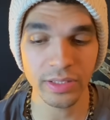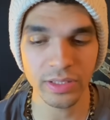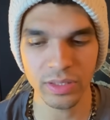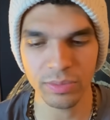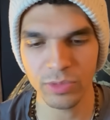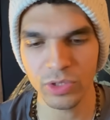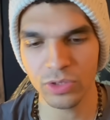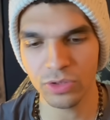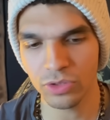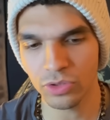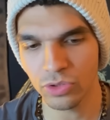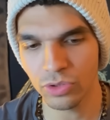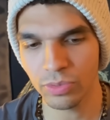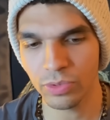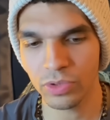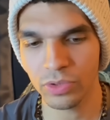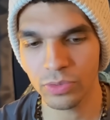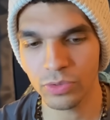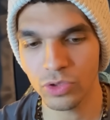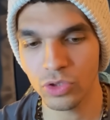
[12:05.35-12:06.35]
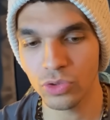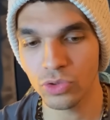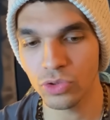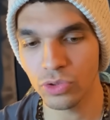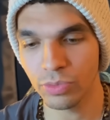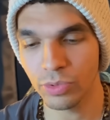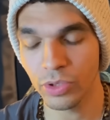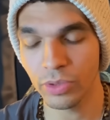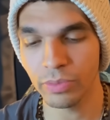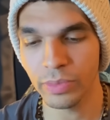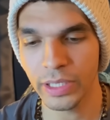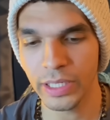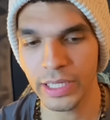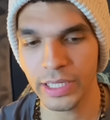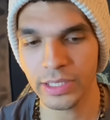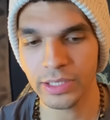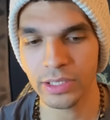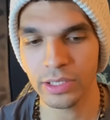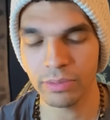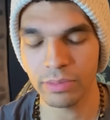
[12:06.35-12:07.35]
Some of your Jupiter may
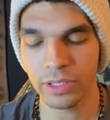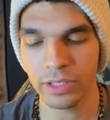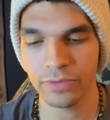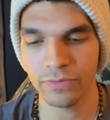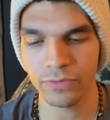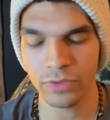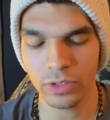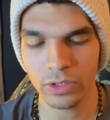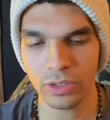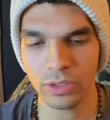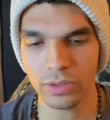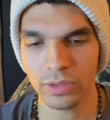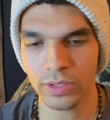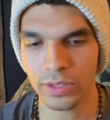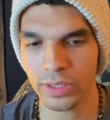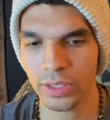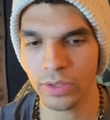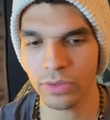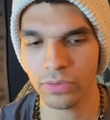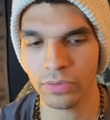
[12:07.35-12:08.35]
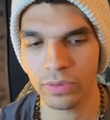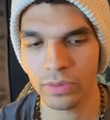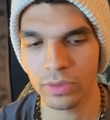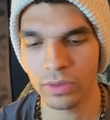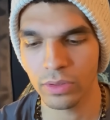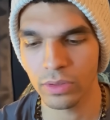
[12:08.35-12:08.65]
actually be in Virgo itself.